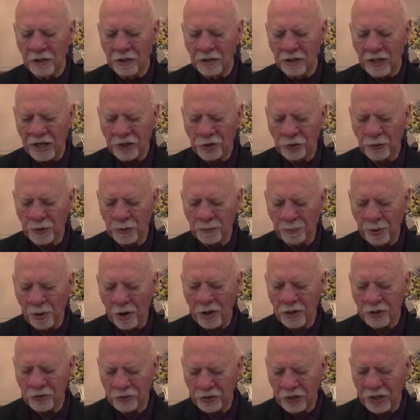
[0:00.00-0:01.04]
That's what
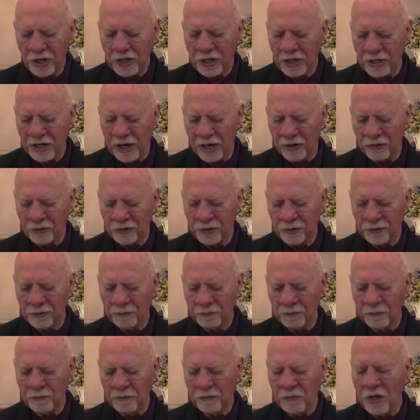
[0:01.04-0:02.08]
Paul is getting at.
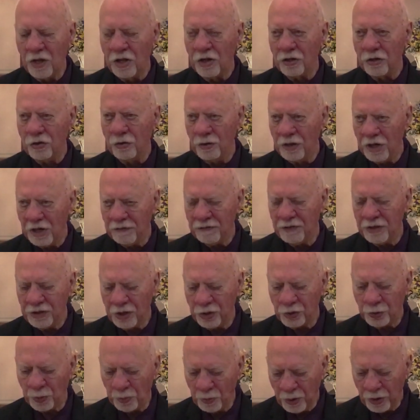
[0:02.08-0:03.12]
You live in
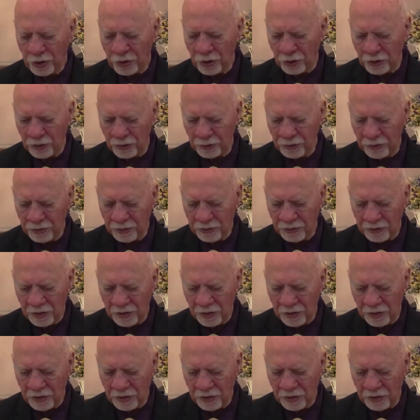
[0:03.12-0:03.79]
this world,